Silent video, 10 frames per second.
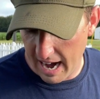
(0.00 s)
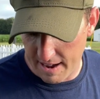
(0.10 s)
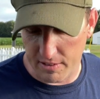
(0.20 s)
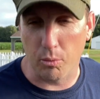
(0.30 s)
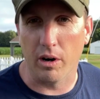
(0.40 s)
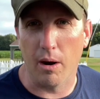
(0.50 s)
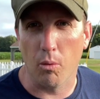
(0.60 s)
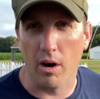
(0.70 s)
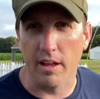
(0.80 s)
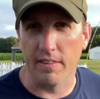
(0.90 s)
have it where I
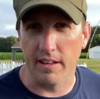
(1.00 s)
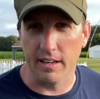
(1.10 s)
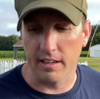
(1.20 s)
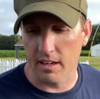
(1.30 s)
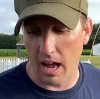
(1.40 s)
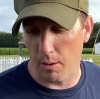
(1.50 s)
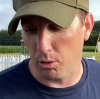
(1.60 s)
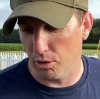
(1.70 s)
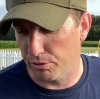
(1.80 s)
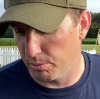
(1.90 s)
want it, then I will
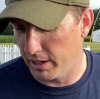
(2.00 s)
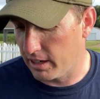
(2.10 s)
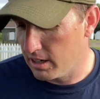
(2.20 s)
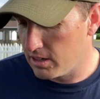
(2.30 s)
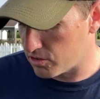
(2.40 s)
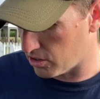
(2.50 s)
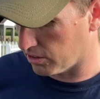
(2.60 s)
go from there. So